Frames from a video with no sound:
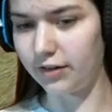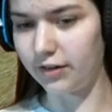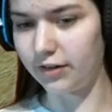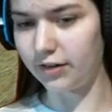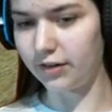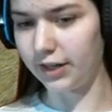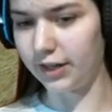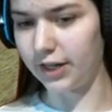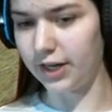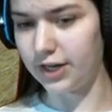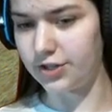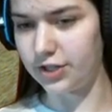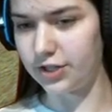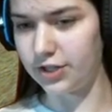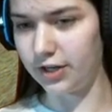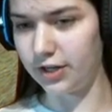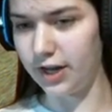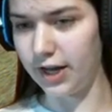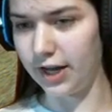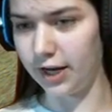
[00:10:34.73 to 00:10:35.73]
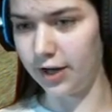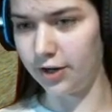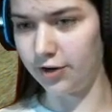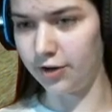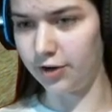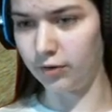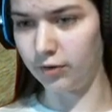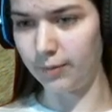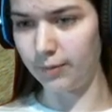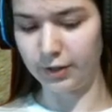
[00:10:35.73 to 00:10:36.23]
Affiliation
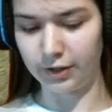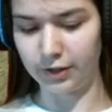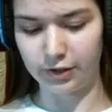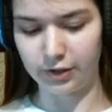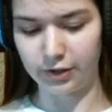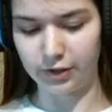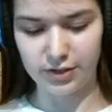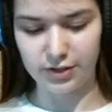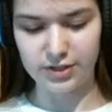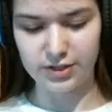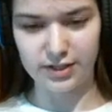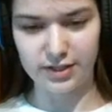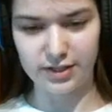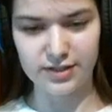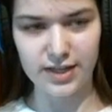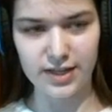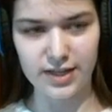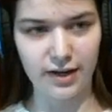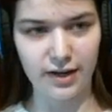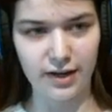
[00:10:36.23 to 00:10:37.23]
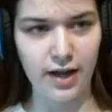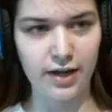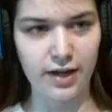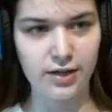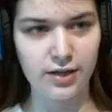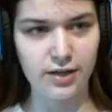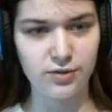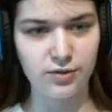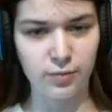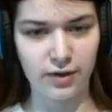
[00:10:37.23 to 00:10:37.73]
and Gripping Curse. The second I
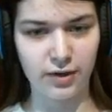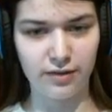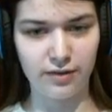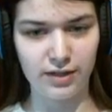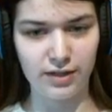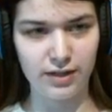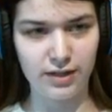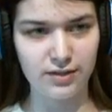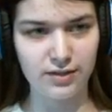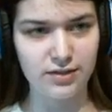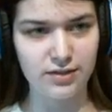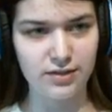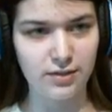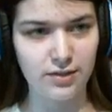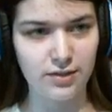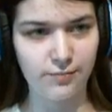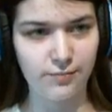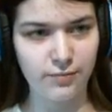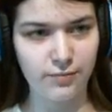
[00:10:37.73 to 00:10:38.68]
use one of these,